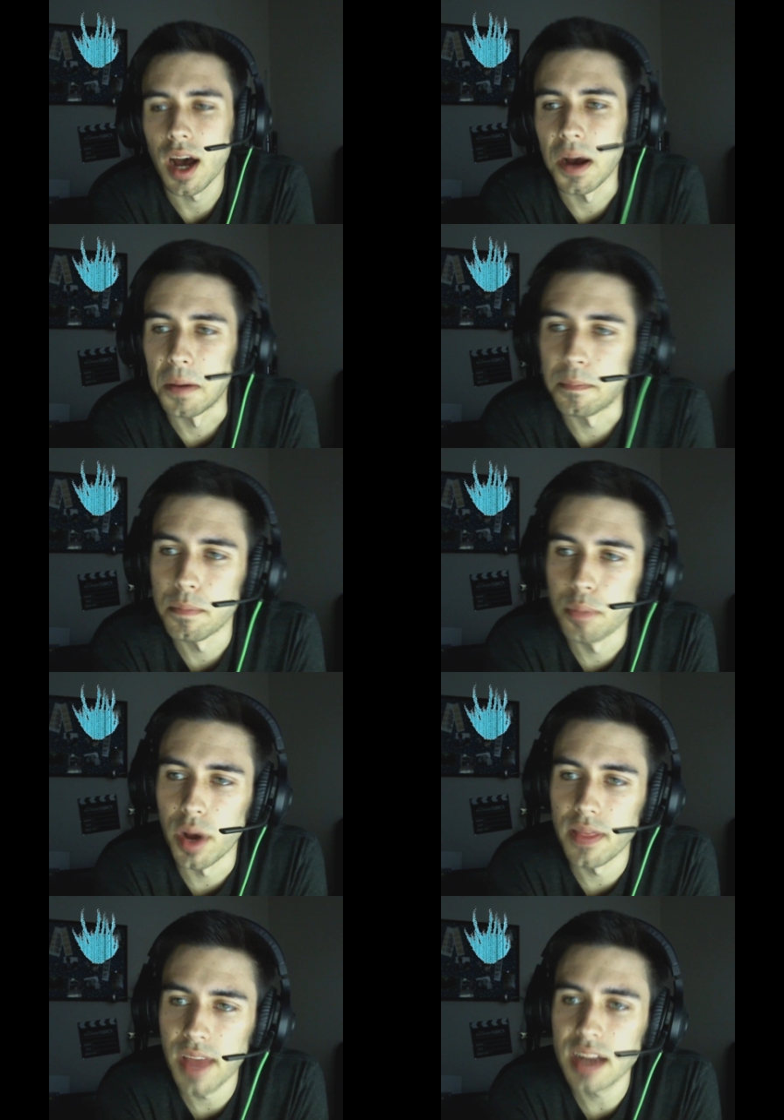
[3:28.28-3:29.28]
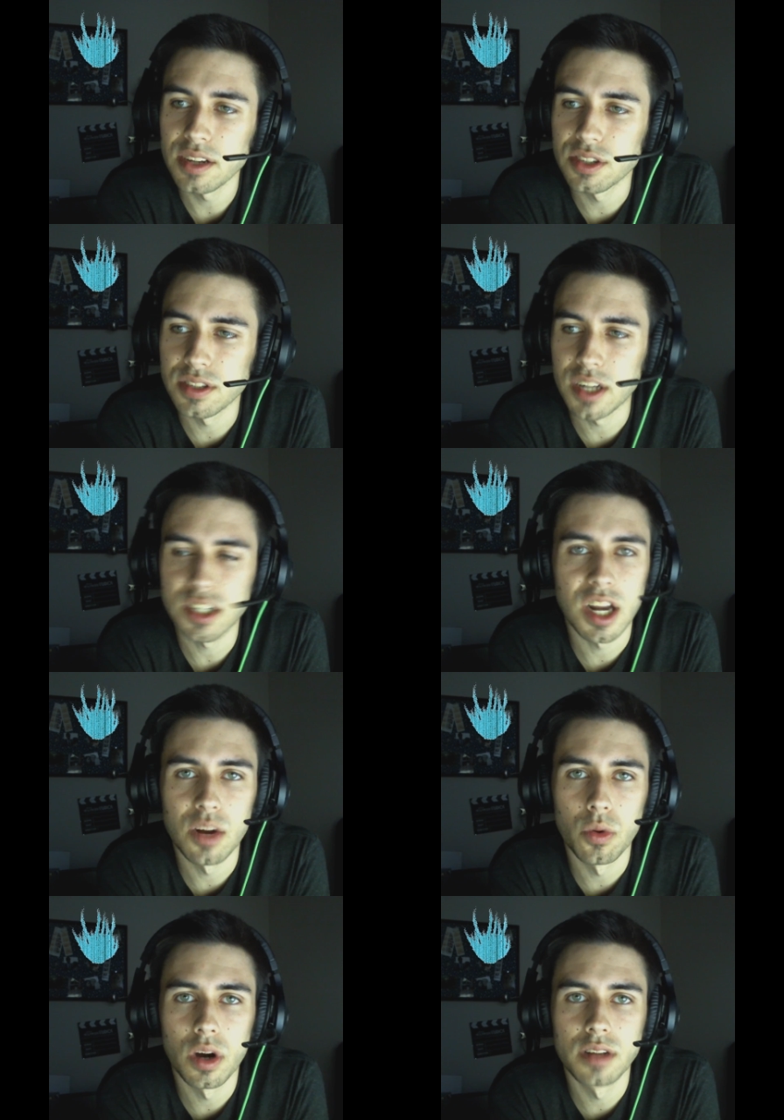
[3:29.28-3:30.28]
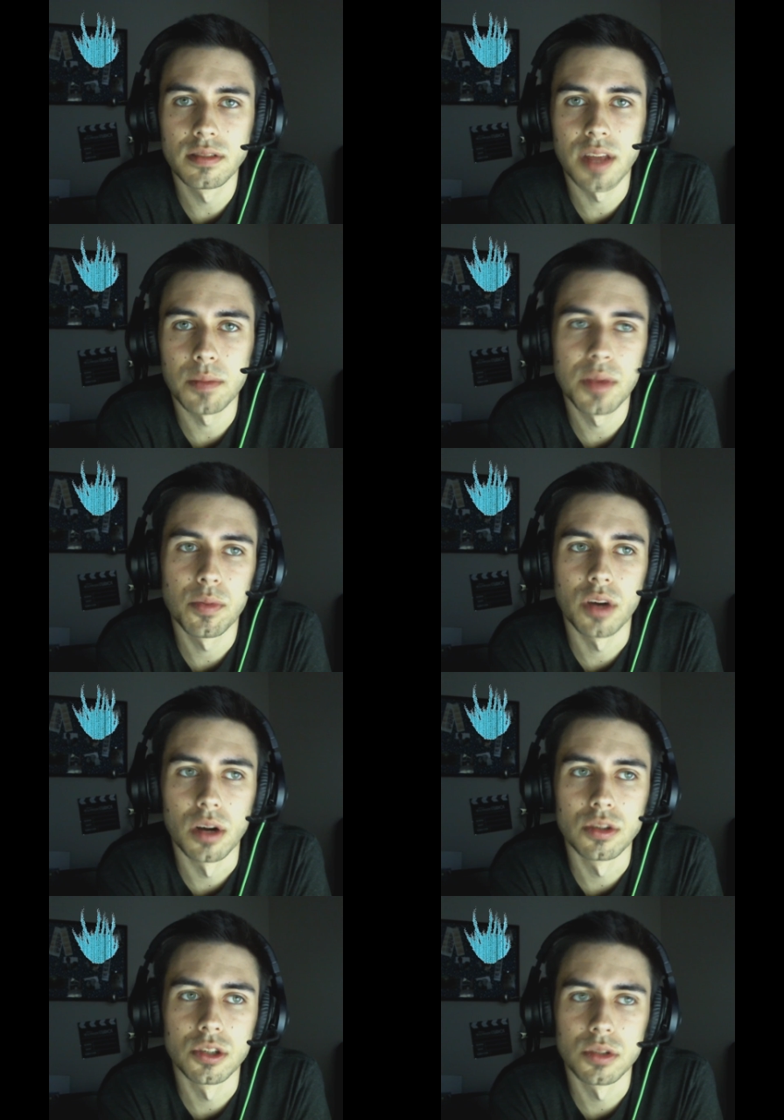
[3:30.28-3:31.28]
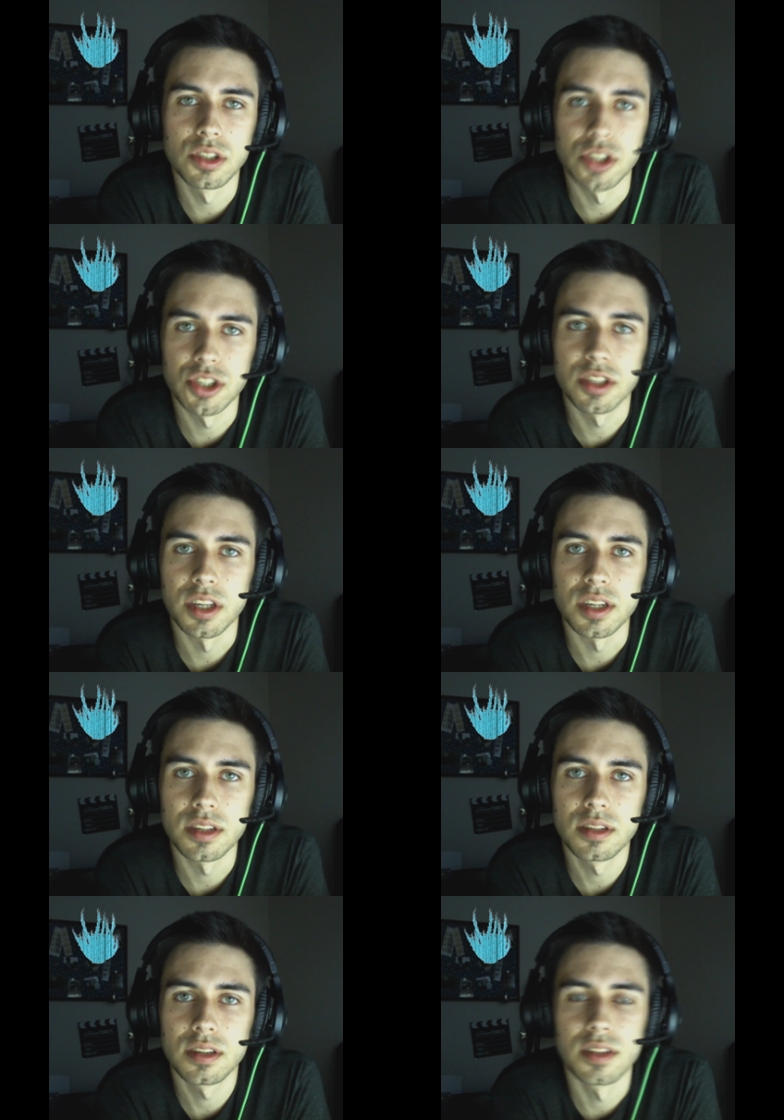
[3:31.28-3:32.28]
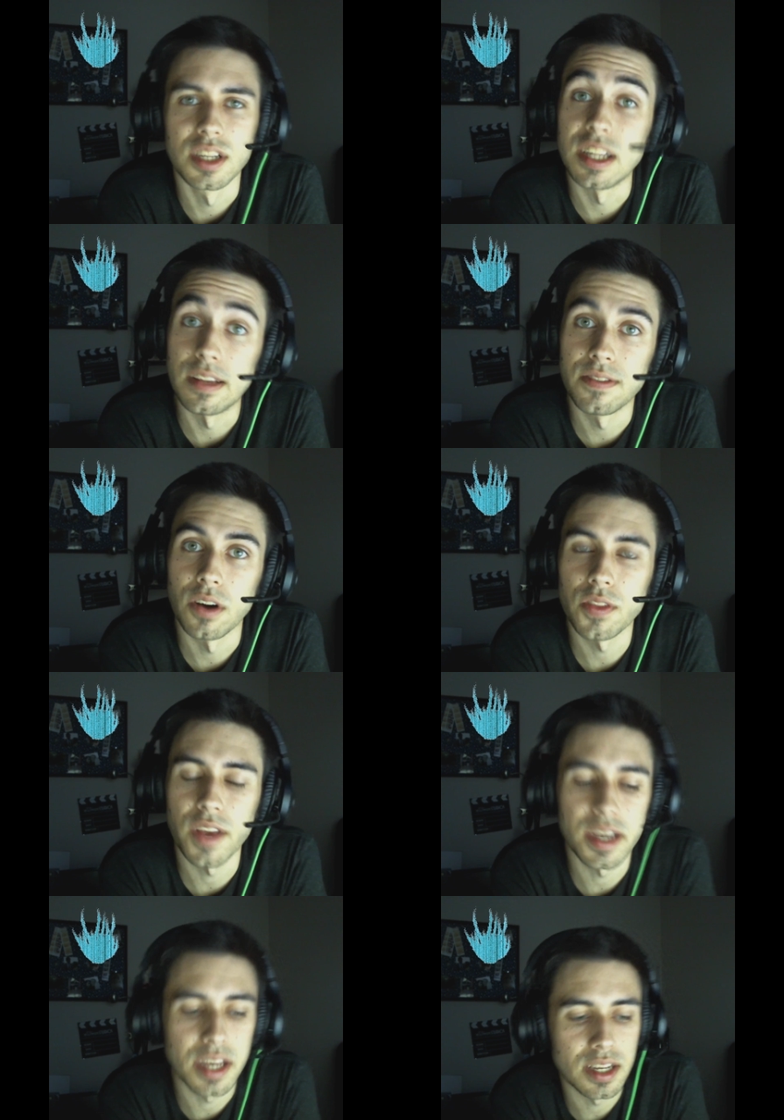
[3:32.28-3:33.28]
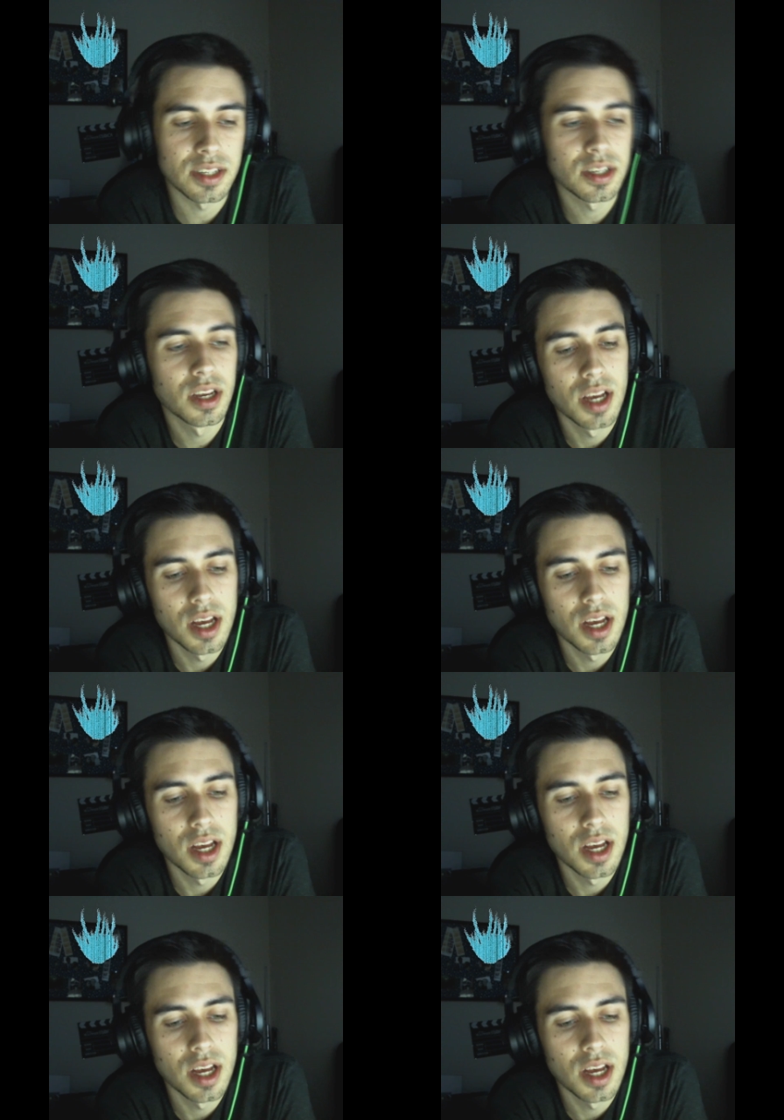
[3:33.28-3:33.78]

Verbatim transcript: Uh, but that is that is kind of one that people go to. It's just the the default, I guess.